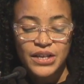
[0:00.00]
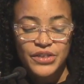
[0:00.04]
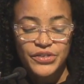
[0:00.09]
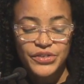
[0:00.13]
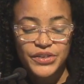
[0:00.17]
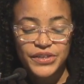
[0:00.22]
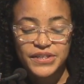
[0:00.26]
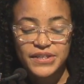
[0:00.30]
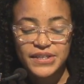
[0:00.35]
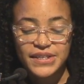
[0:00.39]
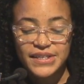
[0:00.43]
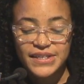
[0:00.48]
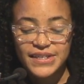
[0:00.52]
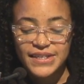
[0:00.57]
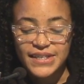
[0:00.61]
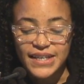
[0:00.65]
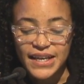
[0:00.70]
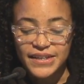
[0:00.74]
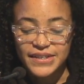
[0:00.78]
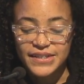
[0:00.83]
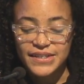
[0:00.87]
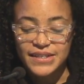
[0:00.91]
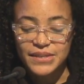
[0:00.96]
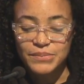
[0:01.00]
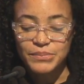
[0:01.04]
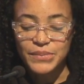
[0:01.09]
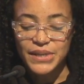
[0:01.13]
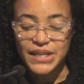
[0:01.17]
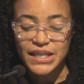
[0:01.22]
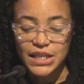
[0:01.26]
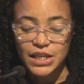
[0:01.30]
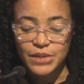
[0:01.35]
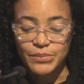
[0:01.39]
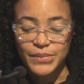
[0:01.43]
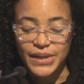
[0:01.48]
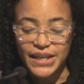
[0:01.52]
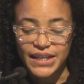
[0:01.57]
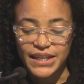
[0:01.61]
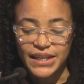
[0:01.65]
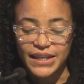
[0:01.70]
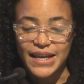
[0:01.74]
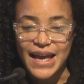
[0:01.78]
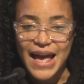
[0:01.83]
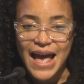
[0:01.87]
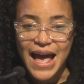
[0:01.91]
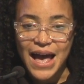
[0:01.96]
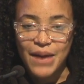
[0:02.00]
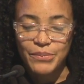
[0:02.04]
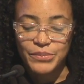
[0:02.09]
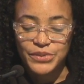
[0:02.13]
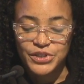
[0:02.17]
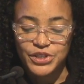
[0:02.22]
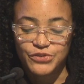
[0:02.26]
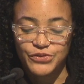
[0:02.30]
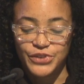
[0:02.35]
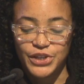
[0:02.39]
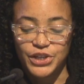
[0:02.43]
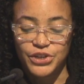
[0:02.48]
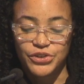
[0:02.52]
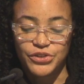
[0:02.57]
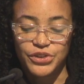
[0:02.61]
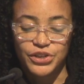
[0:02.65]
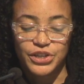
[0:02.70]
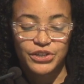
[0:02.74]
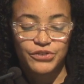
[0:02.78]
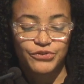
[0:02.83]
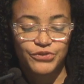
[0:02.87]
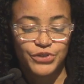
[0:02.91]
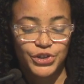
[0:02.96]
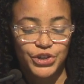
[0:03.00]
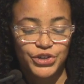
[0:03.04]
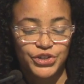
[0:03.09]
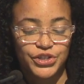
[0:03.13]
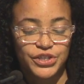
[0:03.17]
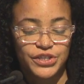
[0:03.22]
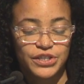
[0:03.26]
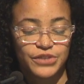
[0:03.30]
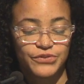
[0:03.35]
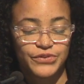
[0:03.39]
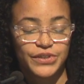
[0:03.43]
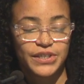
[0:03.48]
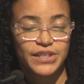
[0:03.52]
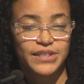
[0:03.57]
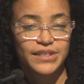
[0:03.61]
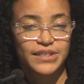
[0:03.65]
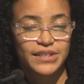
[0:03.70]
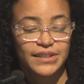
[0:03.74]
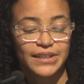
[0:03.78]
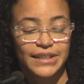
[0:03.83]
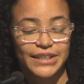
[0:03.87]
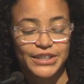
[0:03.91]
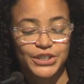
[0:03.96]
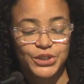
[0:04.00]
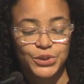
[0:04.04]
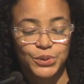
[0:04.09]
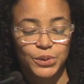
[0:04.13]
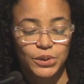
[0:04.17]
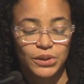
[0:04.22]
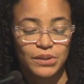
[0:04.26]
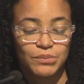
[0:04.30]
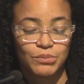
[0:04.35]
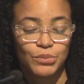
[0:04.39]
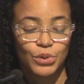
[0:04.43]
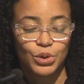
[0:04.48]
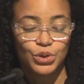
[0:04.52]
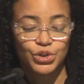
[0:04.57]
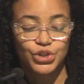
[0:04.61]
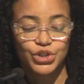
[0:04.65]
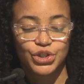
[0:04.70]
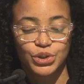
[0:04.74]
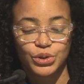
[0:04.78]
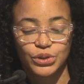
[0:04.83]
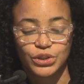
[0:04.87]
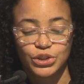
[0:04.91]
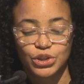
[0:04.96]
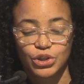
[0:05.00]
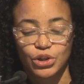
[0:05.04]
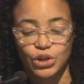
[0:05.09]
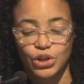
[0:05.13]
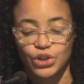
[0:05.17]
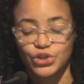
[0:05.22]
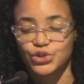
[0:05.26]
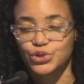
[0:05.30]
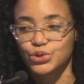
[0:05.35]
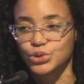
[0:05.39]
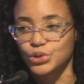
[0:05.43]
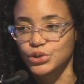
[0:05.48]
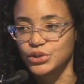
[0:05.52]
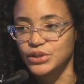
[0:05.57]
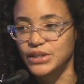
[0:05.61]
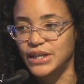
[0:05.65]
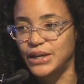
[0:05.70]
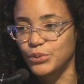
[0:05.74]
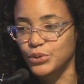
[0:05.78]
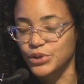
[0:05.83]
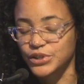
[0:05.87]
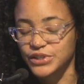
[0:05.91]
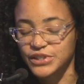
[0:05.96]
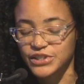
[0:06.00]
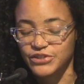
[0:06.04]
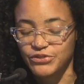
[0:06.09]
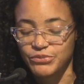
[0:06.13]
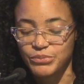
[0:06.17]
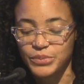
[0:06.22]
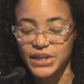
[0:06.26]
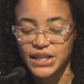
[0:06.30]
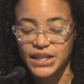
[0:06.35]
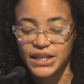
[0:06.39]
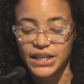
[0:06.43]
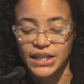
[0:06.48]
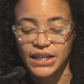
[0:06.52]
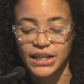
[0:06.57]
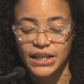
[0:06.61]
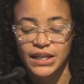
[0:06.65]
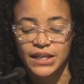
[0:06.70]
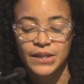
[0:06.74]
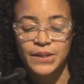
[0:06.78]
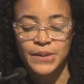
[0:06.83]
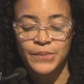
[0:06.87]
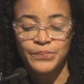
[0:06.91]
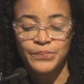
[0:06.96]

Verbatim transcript: This is a dense meaning making atmosphere, the convergence of intellectual, emotional, and cultural networks of meaning